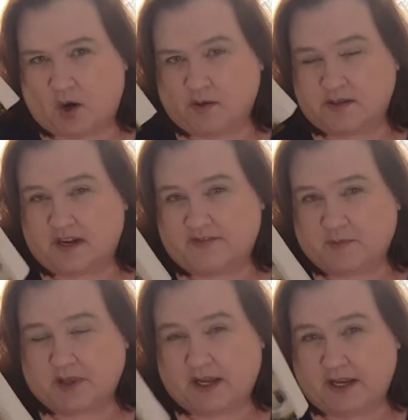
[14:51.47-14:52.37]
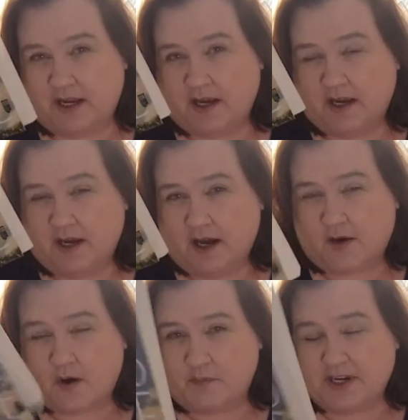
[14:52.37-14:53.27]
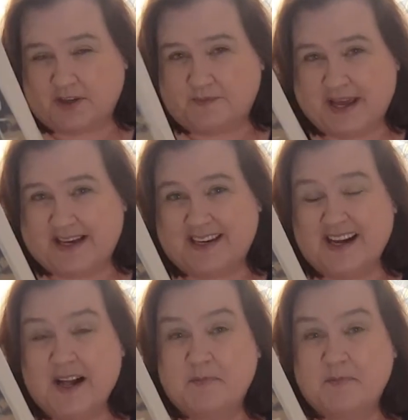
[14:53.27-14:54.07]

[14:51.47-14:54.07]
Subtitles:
old enough to play a grumpy old man,